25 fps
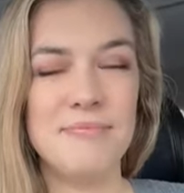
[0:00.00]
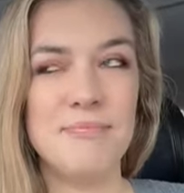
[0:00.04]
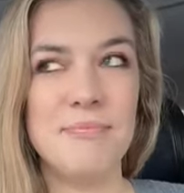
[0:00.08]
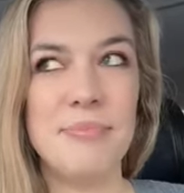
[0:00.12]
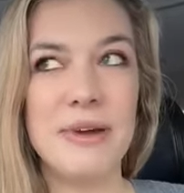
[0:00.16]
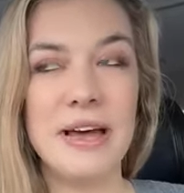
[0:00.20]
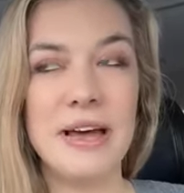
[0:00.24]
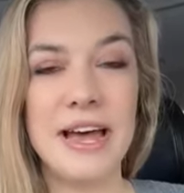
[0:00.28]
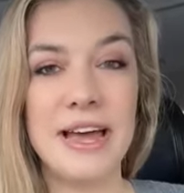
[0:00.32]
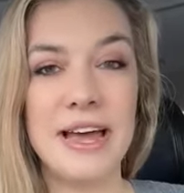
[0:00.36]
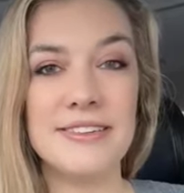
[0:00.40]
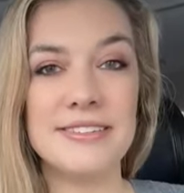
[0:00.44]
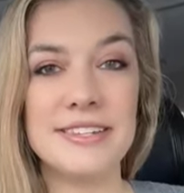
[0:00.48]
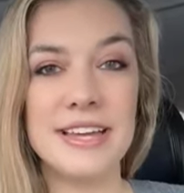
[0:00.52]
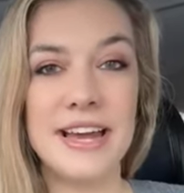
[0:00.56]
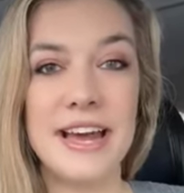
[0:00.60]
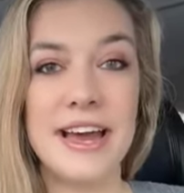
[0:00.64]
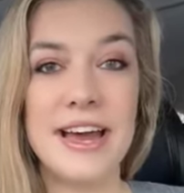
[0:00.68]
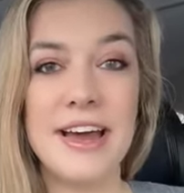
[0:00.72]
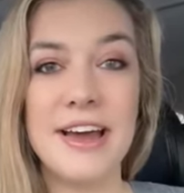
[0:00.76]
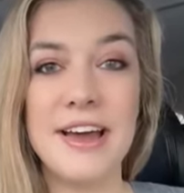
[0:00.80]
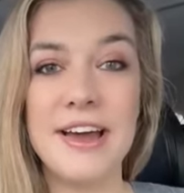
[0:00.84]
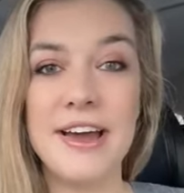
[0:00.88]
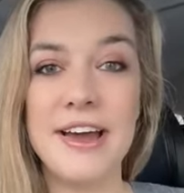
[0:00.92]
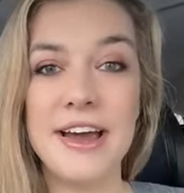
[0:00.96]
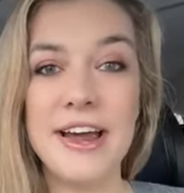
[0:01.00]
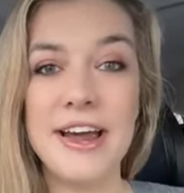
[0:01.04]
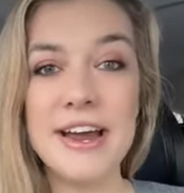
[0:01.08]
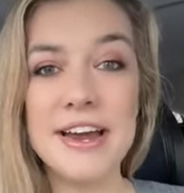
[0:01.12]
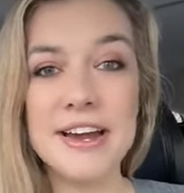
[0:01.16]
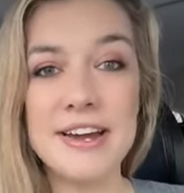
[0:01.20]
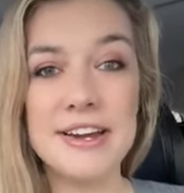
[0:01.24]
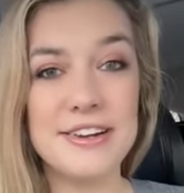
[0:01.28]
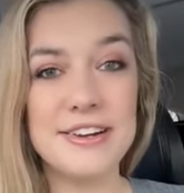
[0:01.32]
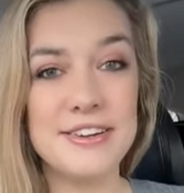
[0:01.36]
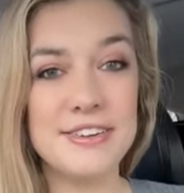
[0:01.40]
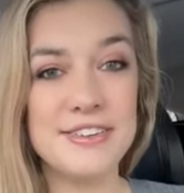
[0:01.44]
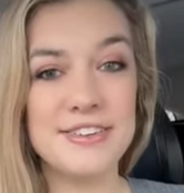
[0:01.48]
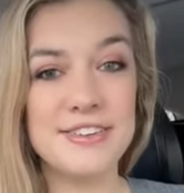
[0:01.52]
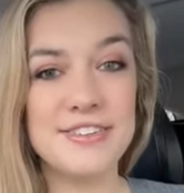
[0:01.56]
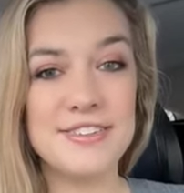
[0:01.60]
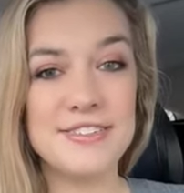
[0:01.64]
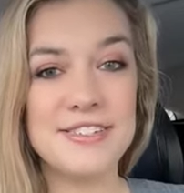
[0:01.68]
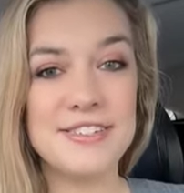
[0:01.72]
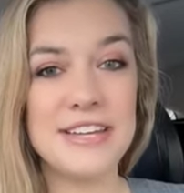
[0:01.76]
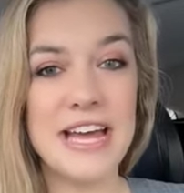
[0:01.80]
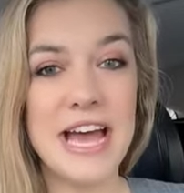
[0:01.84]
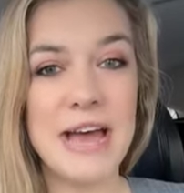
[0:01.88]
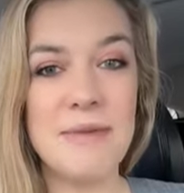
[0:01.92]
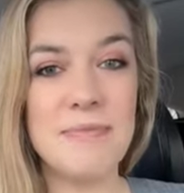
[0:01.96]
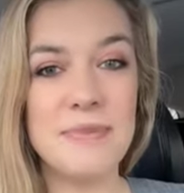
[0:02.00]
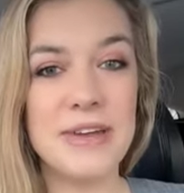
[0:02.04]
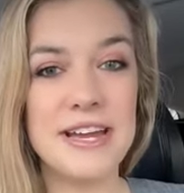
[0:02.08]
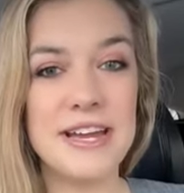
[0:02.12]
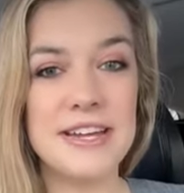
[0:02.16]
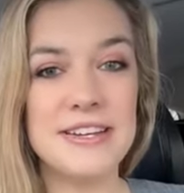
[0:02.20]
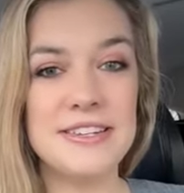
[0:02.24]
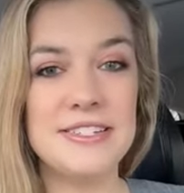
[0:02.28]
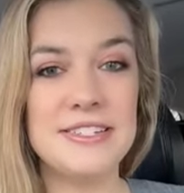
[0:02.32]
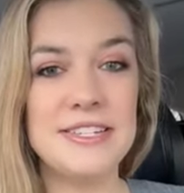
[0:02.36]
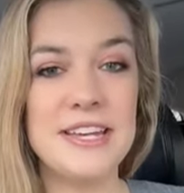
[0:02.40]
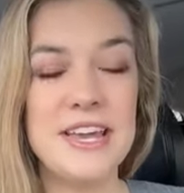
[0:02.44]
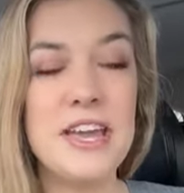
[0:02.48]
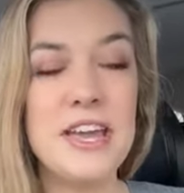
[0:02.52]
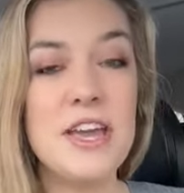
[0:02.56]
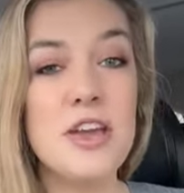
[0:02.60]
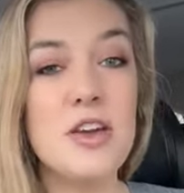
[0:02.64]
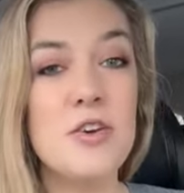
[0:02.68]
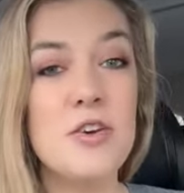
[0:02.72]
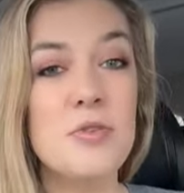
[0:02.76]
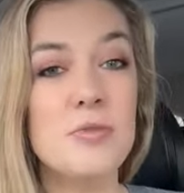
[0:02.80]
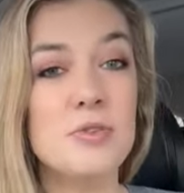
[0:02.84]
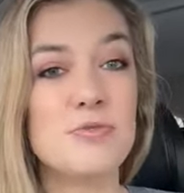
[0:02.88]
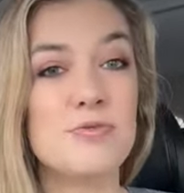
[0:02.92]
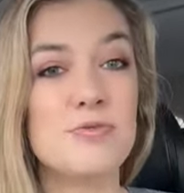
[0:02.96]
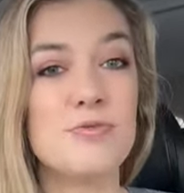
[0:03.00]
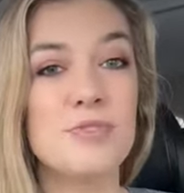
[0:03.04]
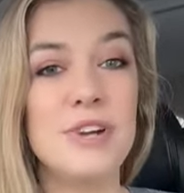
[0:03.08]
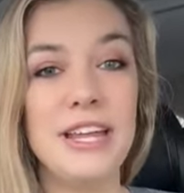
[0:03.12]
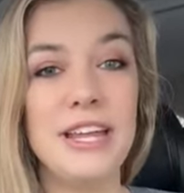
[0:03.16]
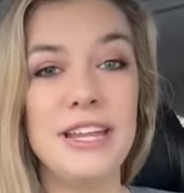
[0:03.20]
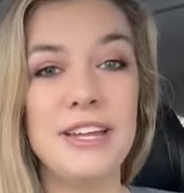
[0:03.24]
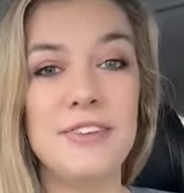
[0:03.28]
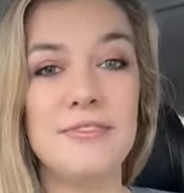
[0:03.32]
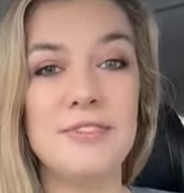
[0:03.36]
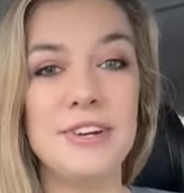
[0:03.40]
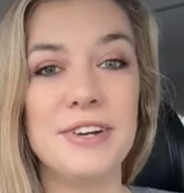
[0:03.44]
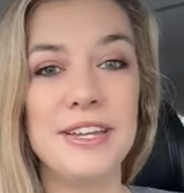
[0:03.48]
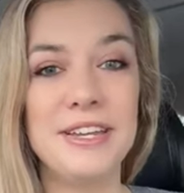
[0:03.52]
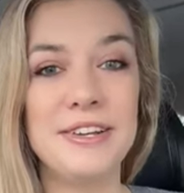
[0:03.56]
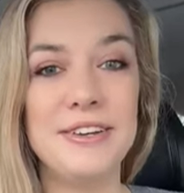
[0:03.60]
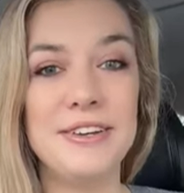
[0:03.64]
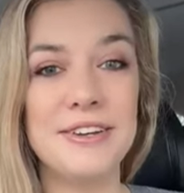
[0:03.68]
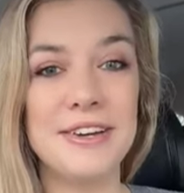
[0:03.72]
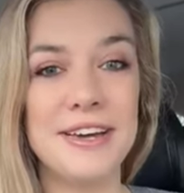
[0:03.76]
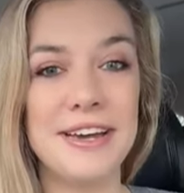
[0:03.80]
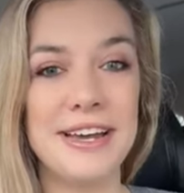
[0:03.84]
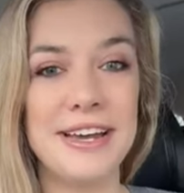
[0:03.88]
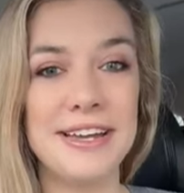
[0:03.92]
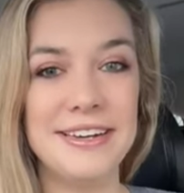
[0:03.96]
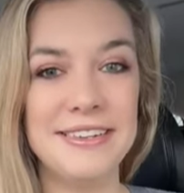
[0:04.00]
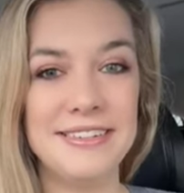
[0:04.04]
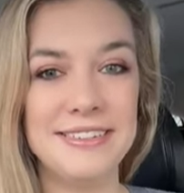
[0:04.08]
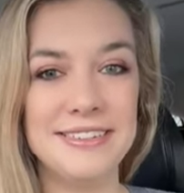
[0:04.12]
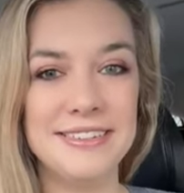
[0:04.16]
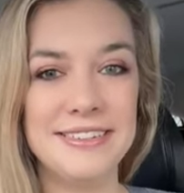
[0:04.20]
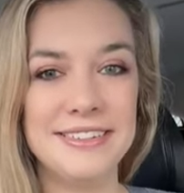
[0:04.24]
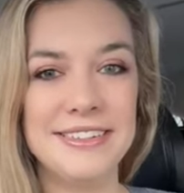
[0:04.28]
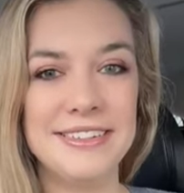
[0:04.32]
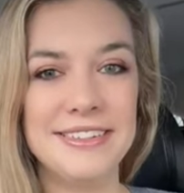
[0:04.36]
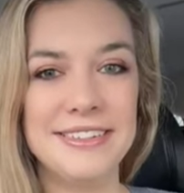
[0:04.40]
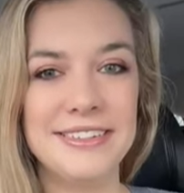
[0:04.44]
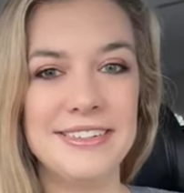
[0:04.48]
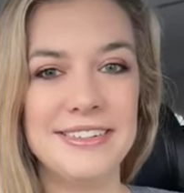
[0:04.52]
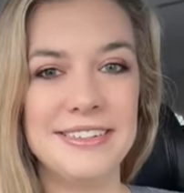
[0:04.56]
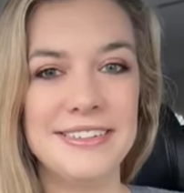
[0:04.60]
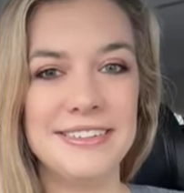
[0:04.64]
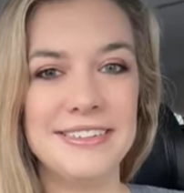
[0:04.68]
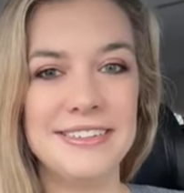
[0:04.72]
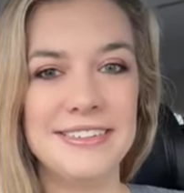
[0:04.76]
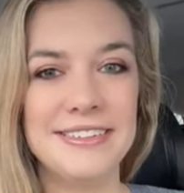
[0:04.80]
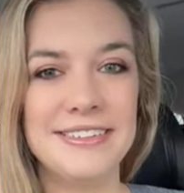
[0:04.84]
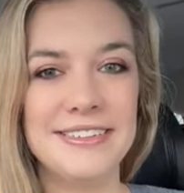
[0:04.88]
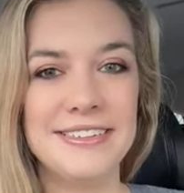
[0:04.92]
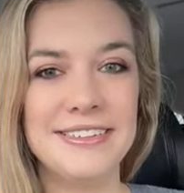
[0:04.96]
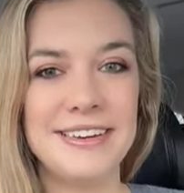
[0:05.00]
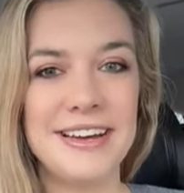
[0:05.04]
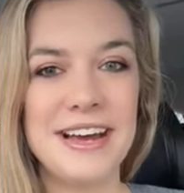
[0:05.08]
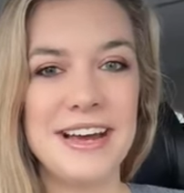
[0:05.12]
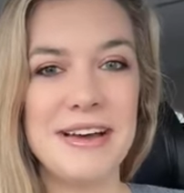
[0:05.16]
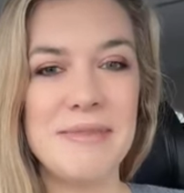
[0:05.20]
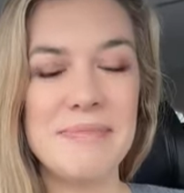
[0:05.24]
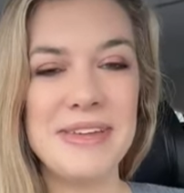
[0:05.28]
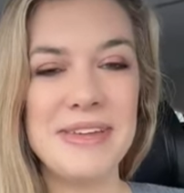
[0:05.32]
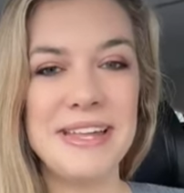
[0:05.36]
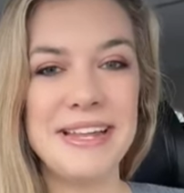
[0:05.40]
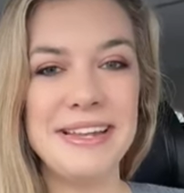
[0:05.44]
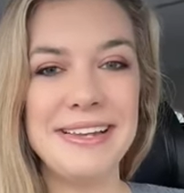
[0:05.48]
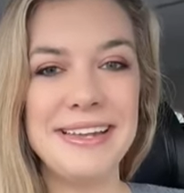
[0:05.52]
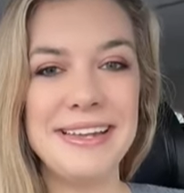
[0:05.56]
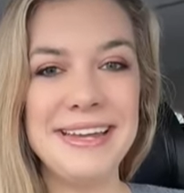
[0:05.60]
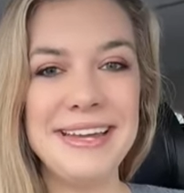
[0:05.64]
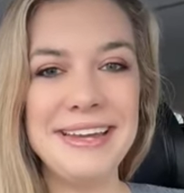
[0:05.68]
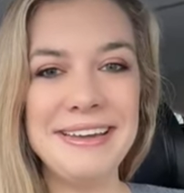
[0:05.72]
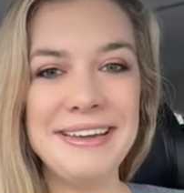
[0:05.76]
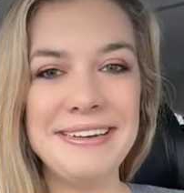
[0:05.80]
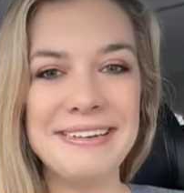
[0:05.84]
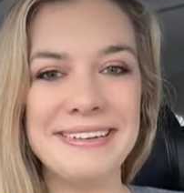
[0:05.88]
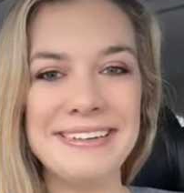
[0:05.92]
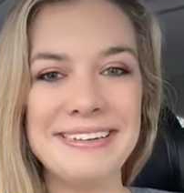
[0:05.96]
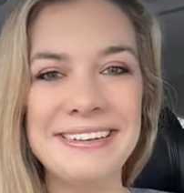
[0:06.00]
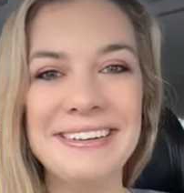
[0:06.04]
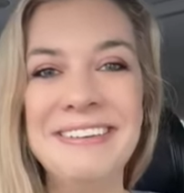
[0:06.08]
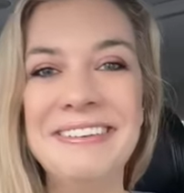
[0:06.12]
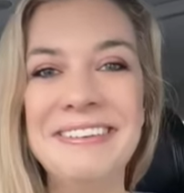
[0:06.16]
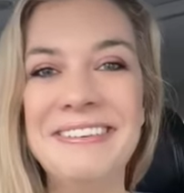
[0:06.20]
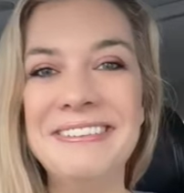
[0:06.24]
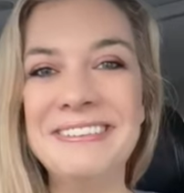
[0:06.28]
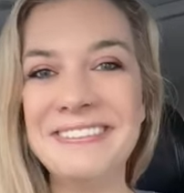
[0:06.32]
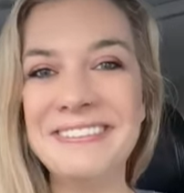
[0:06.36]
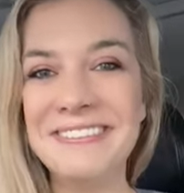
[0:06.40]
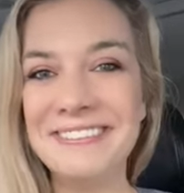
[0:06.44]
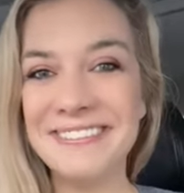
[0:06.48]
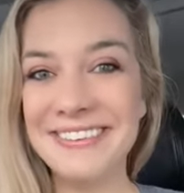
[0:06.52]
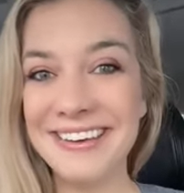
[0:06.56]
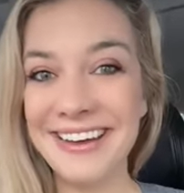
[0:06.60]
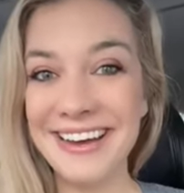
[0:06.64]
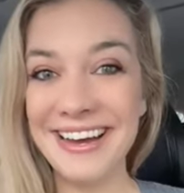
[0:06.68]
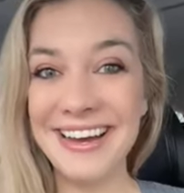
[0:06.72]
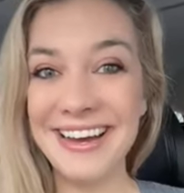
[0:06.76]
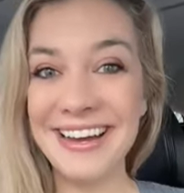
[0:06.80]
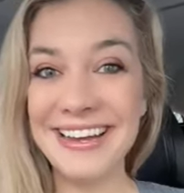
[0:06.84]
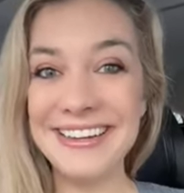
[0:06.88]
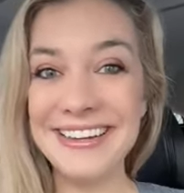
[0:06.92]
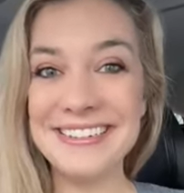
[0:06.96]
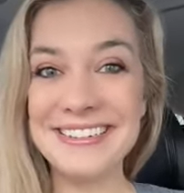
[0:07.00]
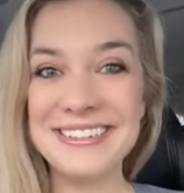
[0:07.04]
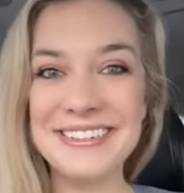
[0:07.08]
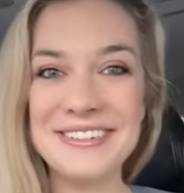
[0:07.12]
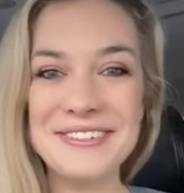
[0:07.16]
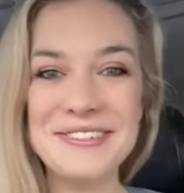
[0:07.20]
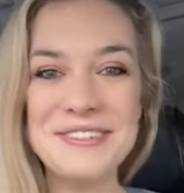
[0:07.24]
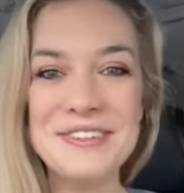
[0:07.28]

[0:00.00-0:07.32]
But I heard Top Gun 2 was really, really good. I'm illegal. What?